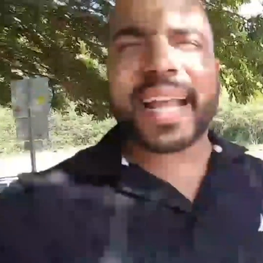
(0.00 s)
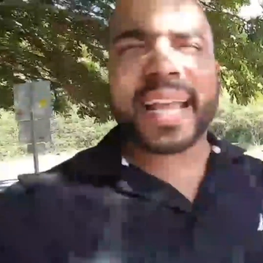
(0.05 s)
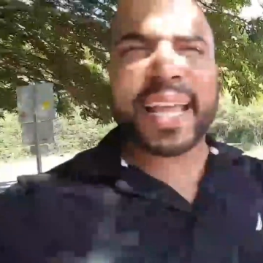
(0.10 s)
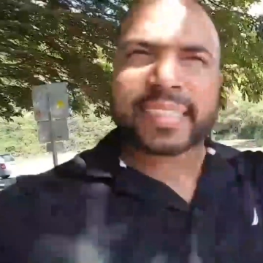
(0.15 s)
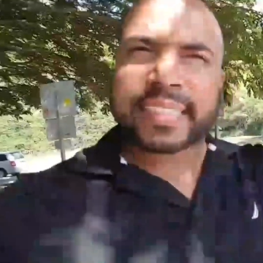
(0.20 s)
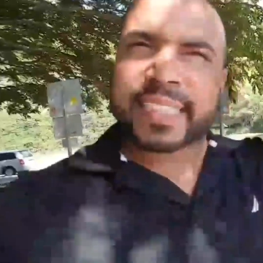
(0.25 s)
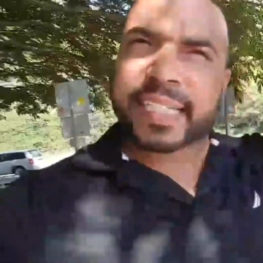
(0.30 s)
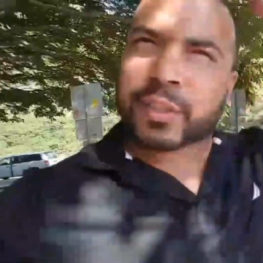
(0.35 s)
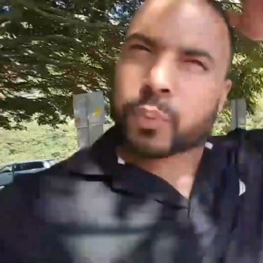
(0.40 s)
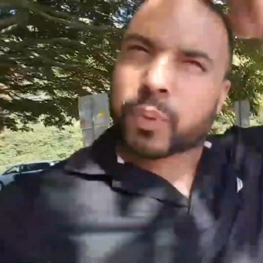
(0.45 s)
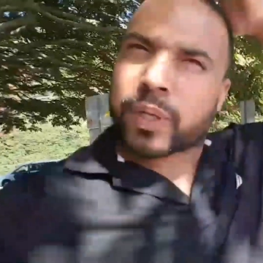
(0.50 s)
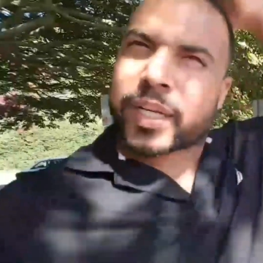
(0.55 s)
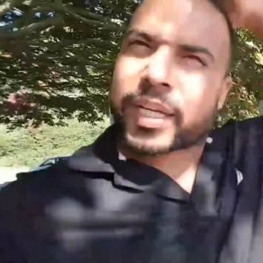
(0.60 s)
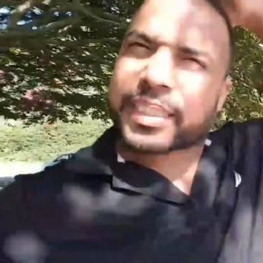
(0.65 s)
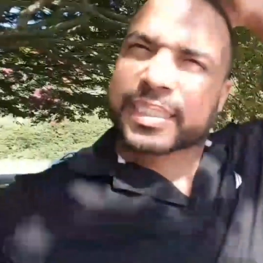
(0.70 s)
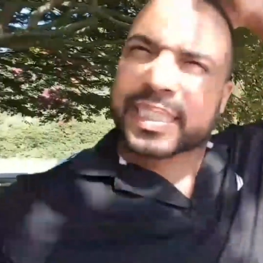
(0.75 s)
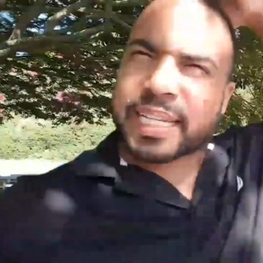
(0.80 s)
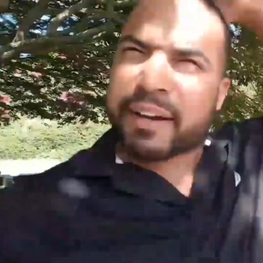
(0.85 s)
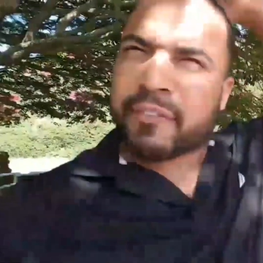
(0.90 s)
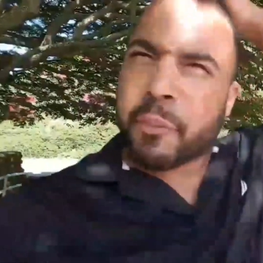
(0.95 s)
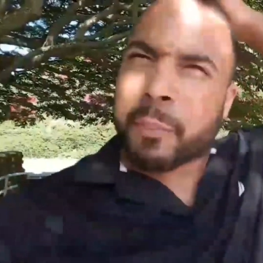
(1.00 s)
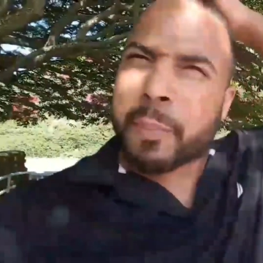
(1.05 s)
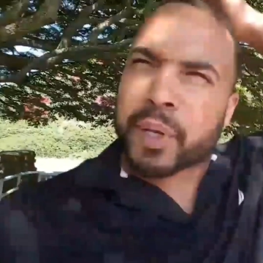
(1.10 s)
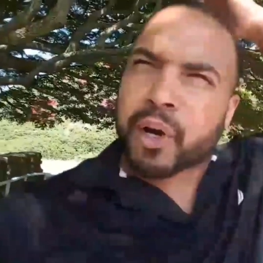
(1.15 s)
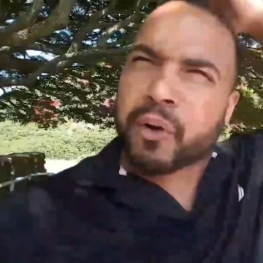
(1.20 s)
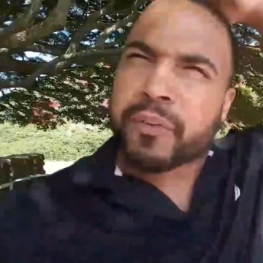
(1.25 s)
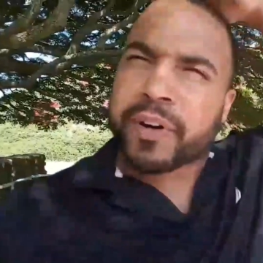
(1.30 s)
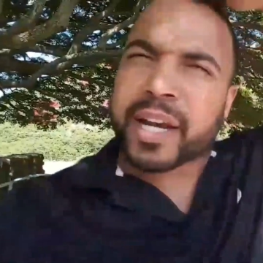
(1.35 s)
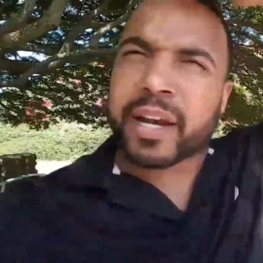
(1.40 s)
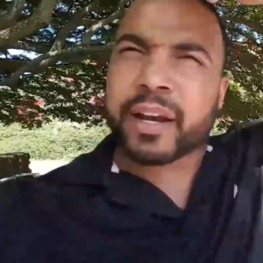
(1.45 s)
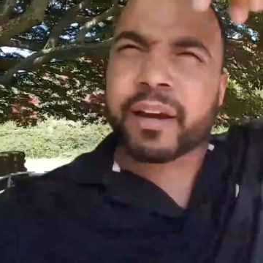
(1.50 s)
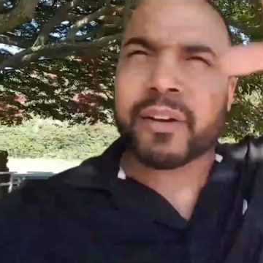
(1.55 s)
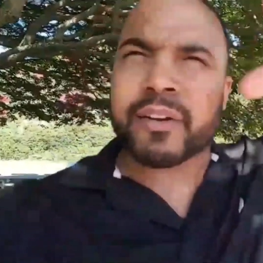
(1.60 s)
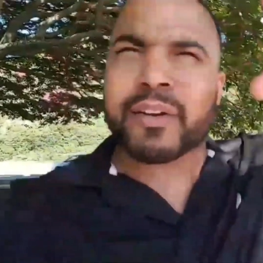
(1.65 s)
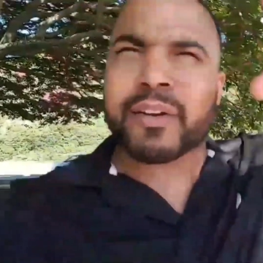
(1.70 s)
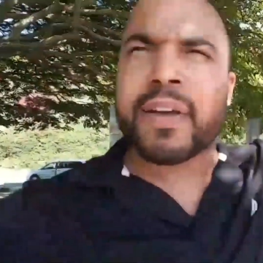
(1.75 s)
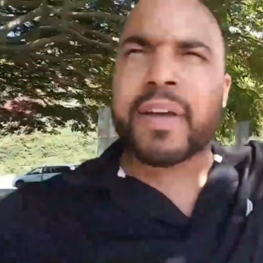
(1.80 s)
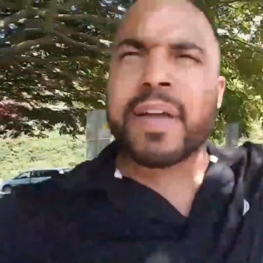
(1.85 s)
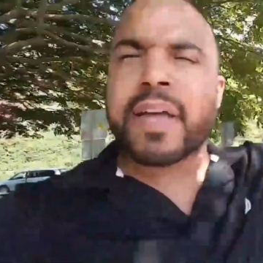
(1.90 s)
I guess that's what it is. I've never been over there.